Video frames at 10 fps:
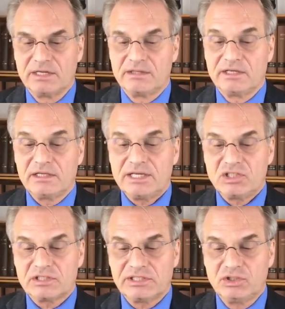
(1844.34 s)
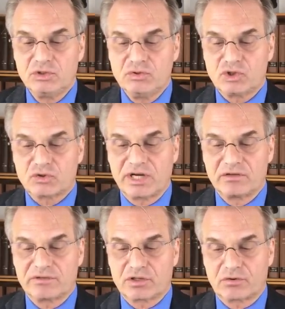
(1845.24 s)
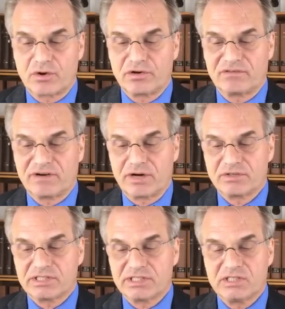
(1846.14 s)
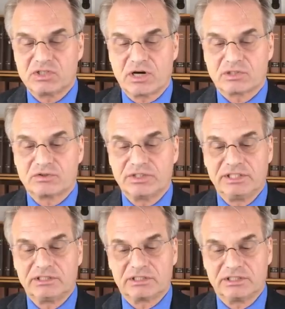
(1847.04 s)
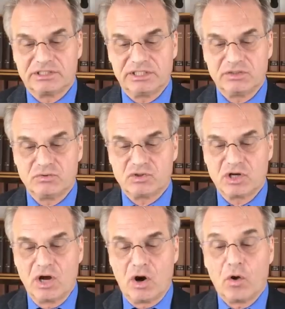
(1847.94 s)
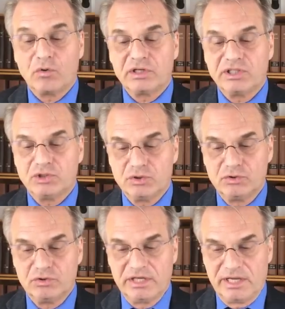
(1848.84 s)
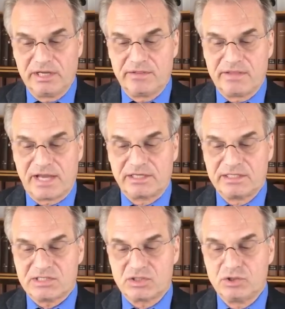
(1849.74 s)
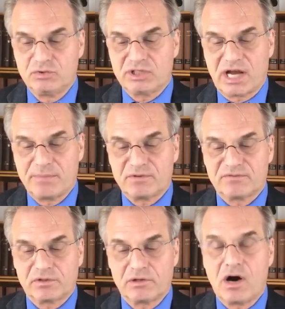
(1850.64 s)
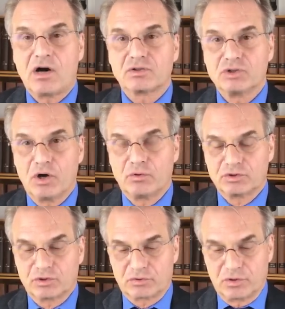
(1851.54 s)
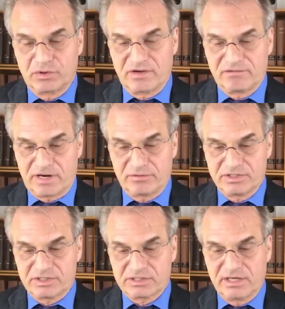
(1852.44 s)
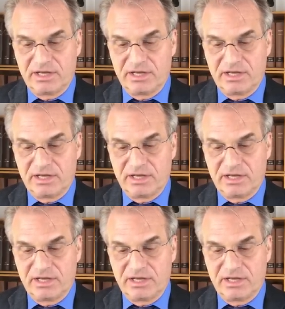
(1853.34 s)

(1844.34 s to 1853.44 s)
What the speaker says: The allegedly new strain of the coronavirus is, Dr. Yeadon continues, only new in that it is a new type of the long-known coronavirus.